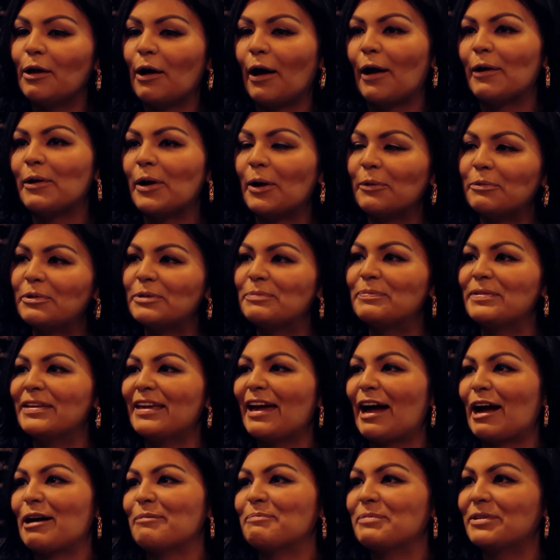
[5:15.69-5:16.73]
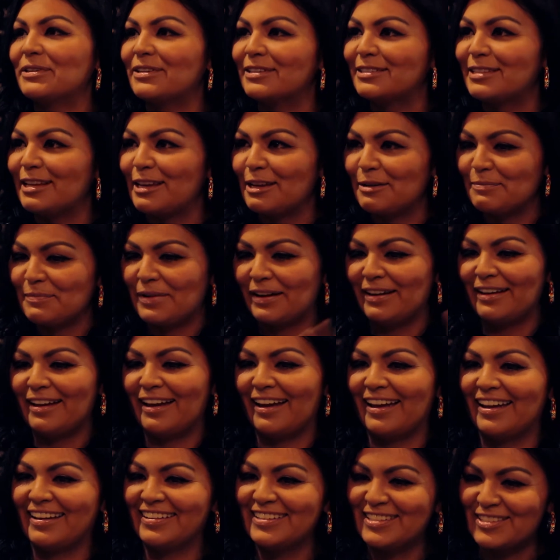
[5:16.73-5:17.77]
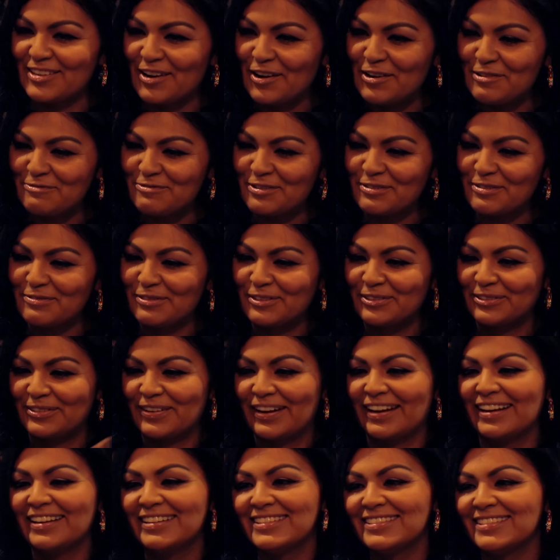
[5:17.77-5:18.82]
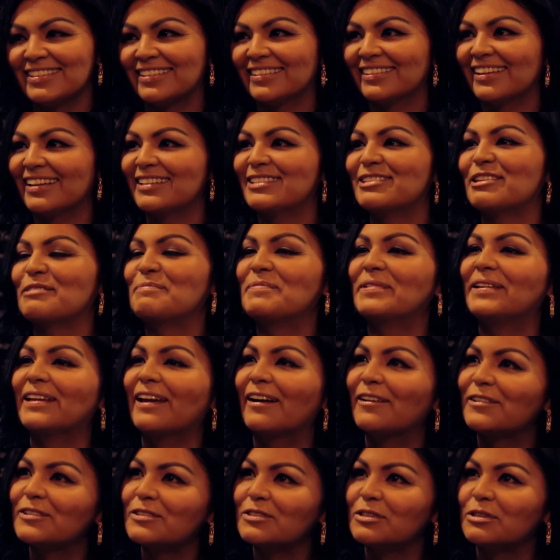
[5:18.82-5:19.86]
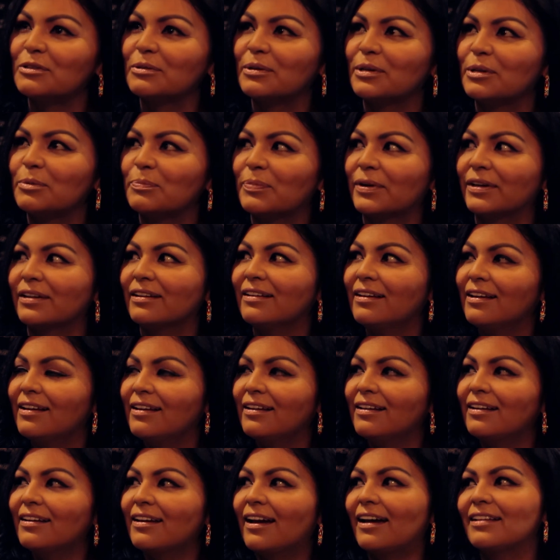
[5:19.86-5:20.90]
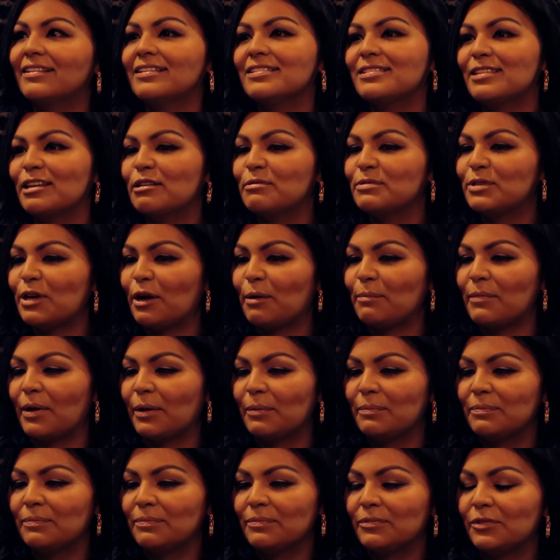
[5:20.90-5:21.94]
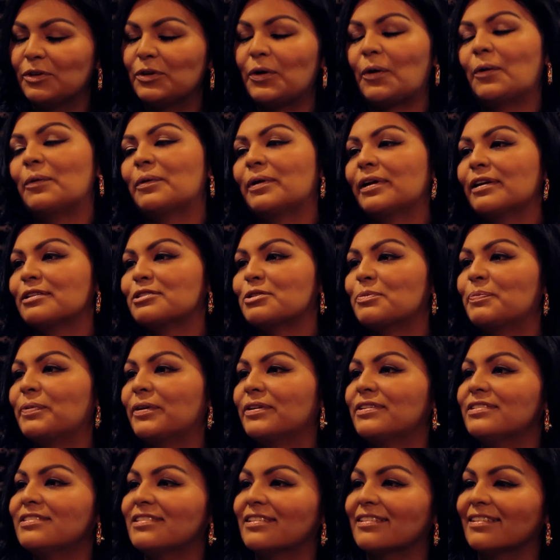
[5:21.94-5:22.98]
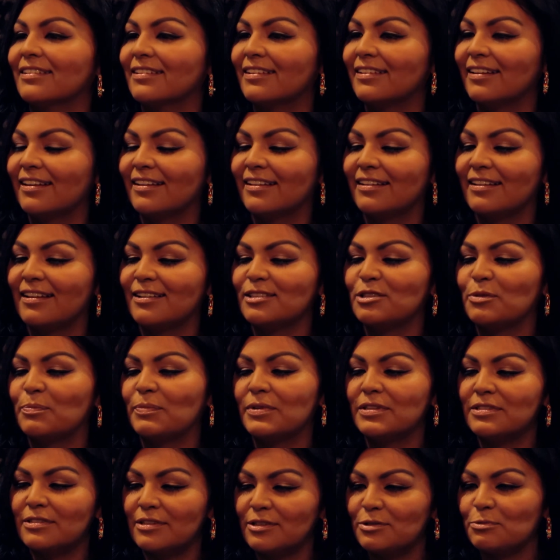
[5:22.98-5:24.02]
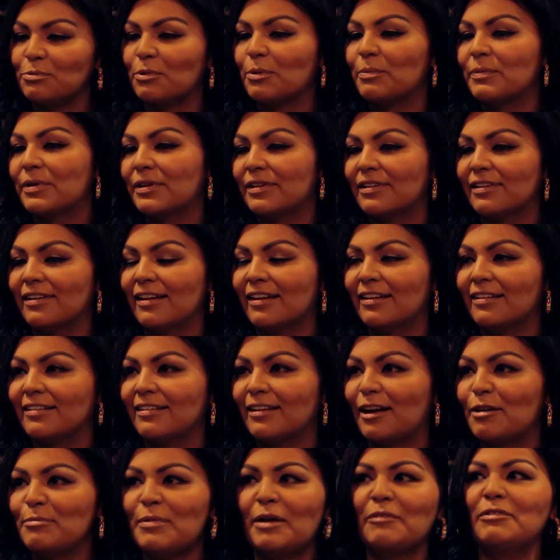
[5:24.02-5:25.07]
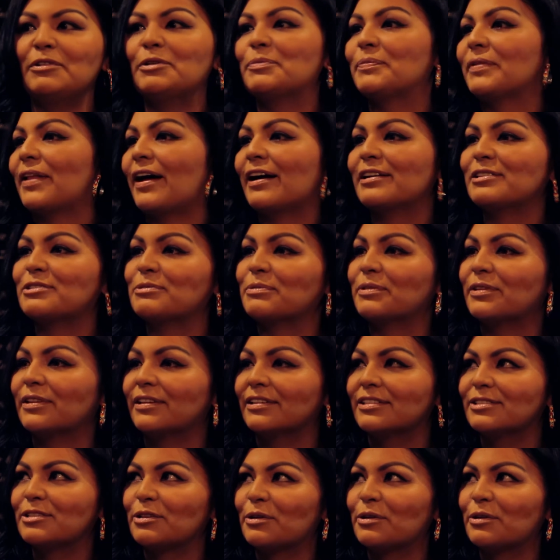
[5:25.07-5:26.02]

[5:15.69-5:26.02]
I would be happy to take my hands off of the reins and let somebody else do it, but at the same time, I'm growing as a person and as a businesswoman, and I'm having a blast with it.